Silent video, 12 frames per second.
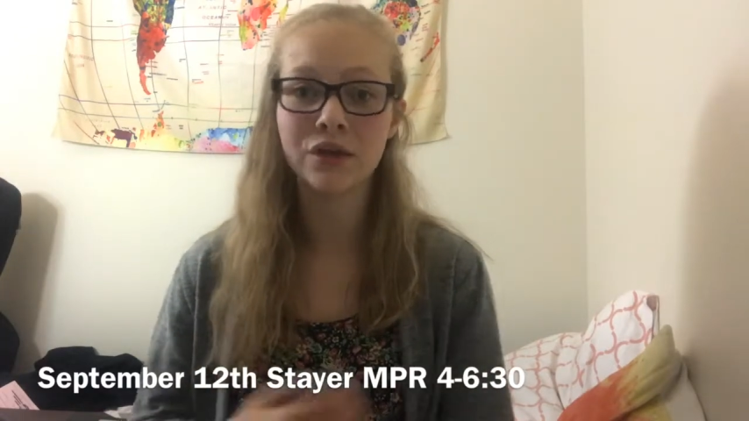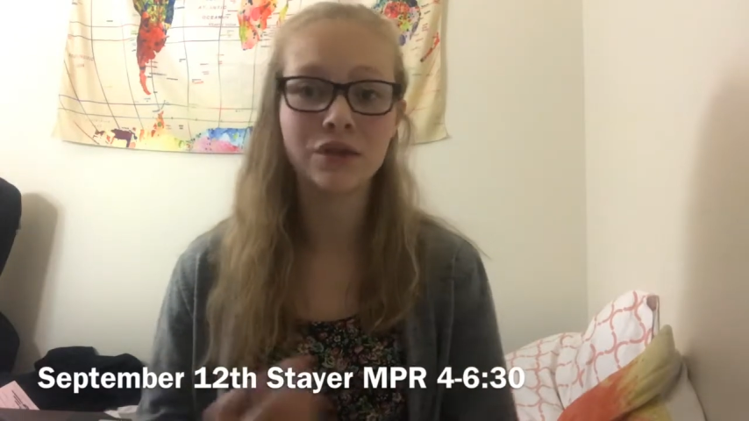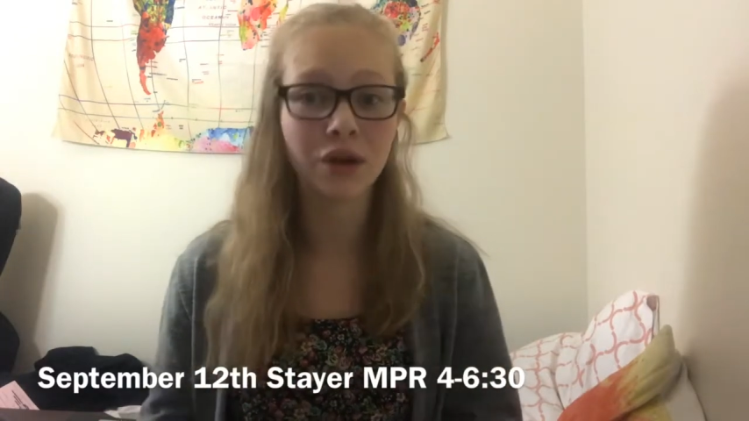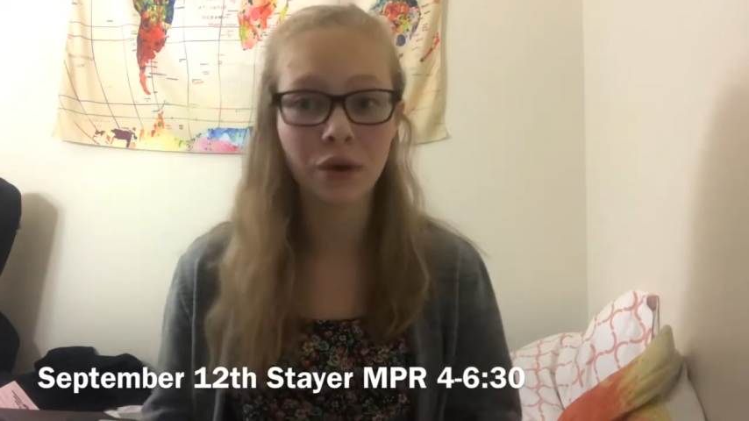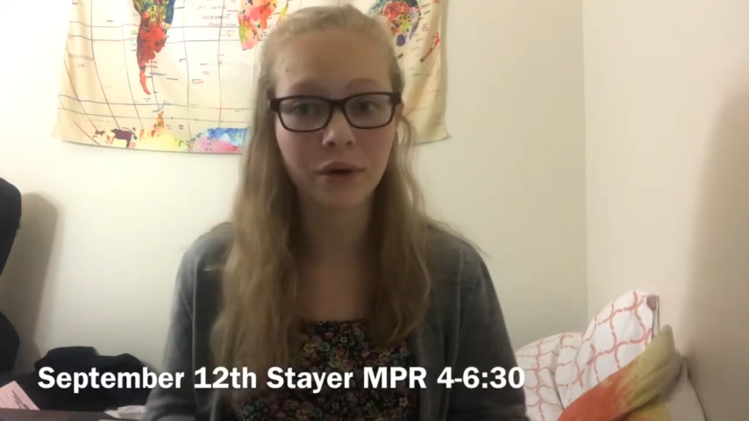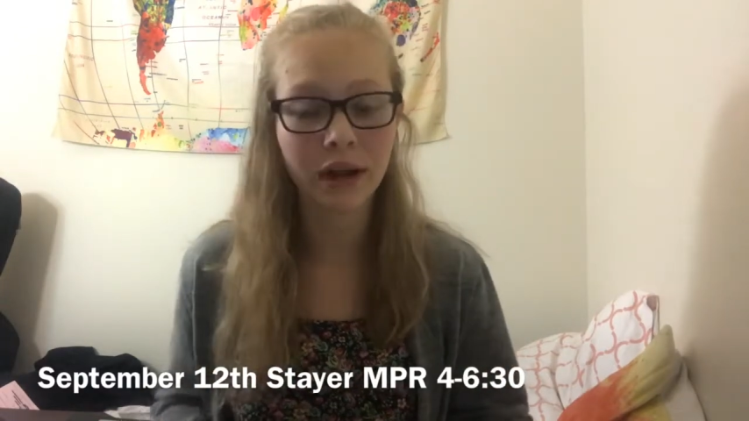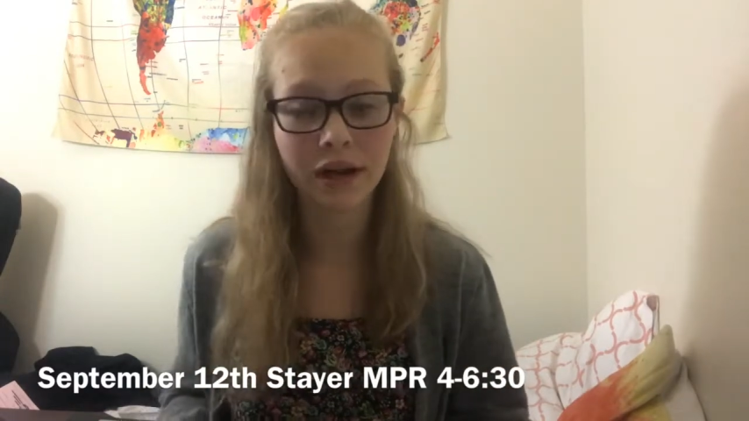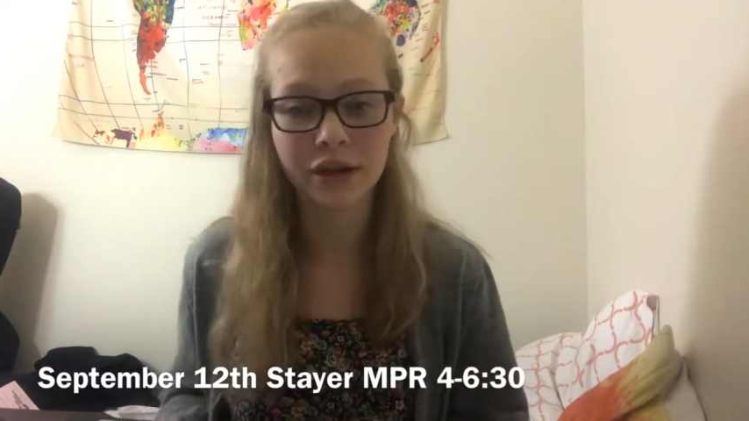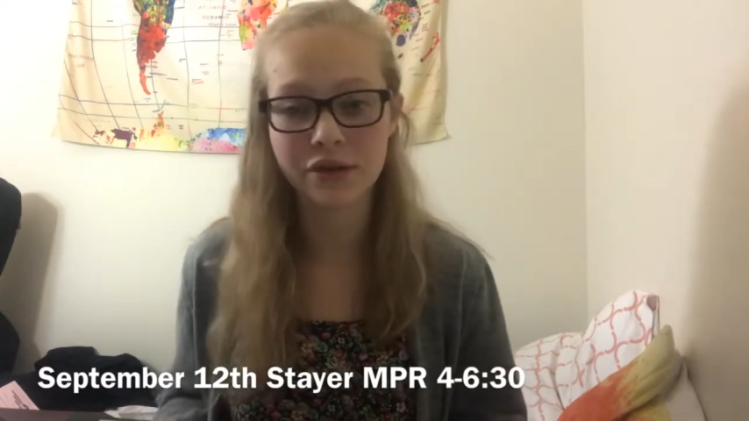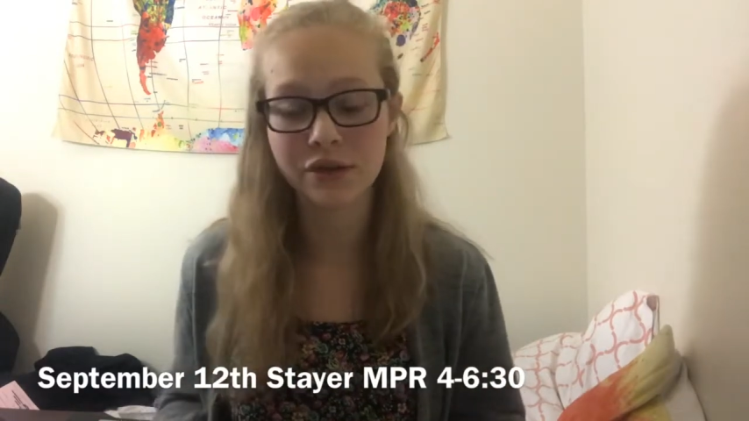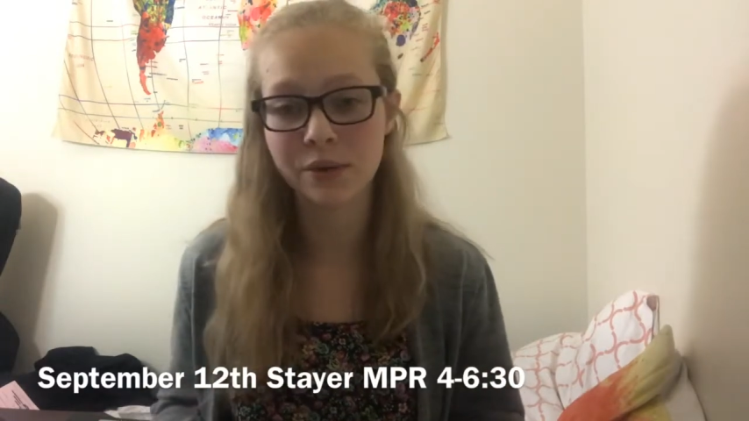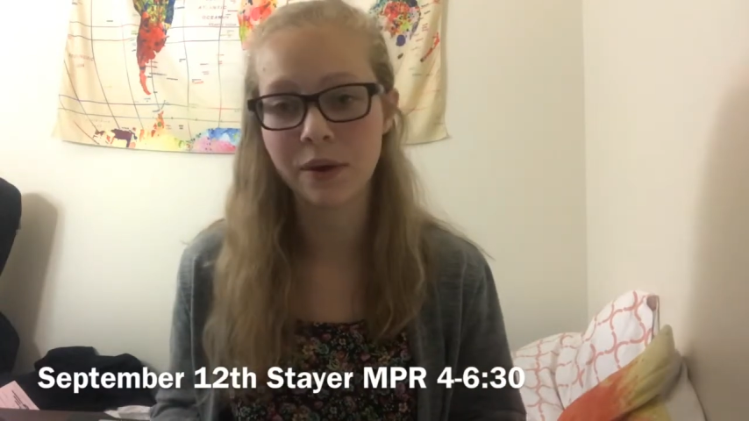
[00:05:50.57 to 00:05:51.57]

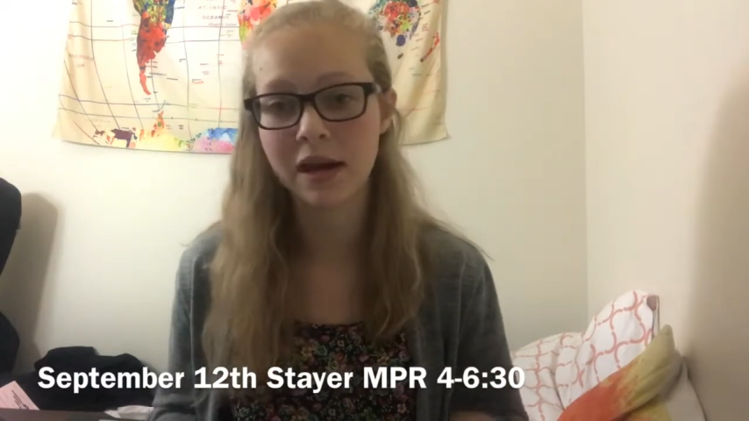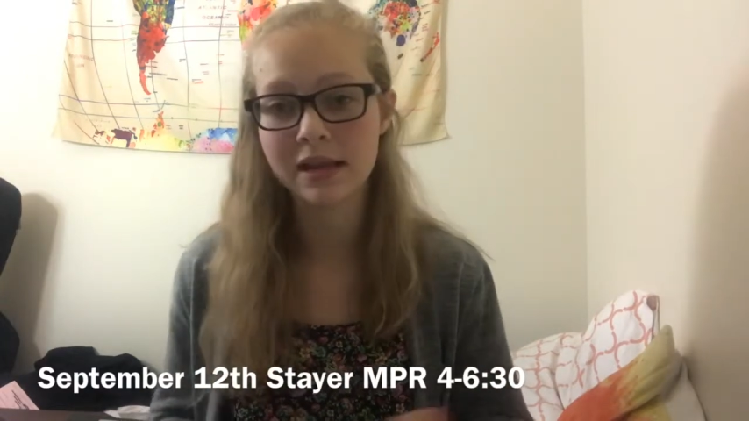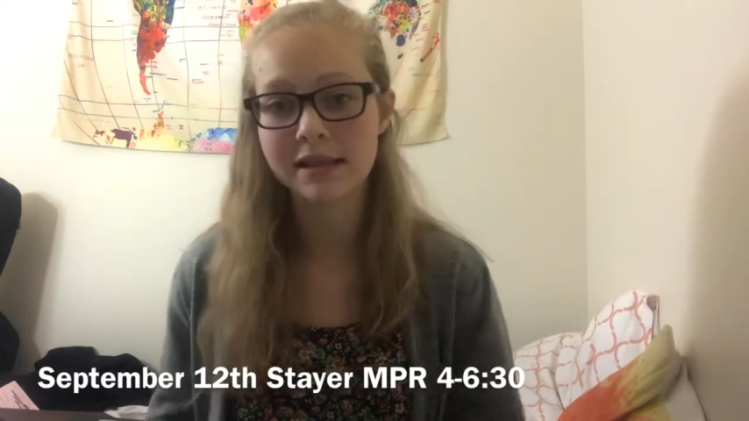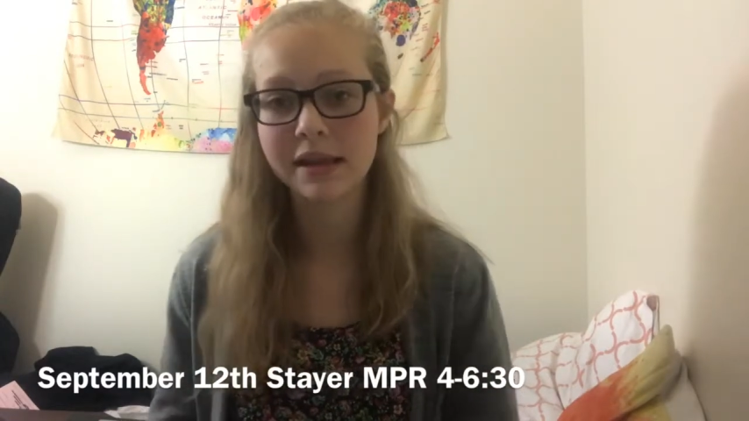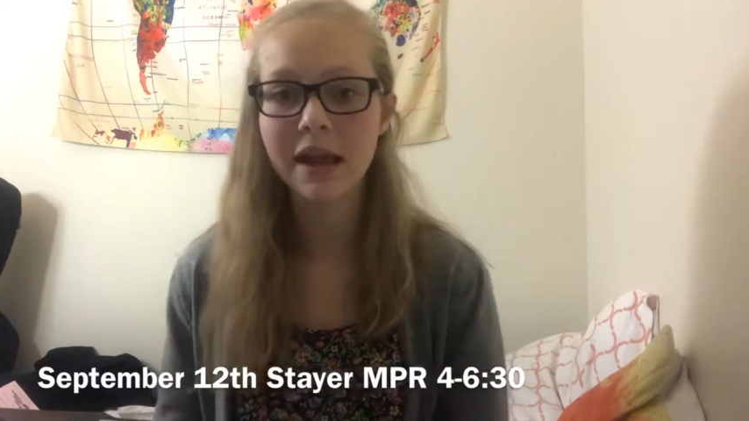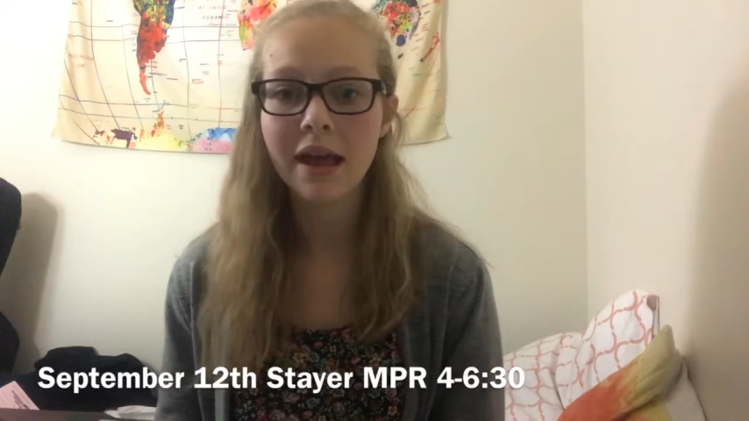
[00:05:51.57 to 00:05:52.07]
donated to us,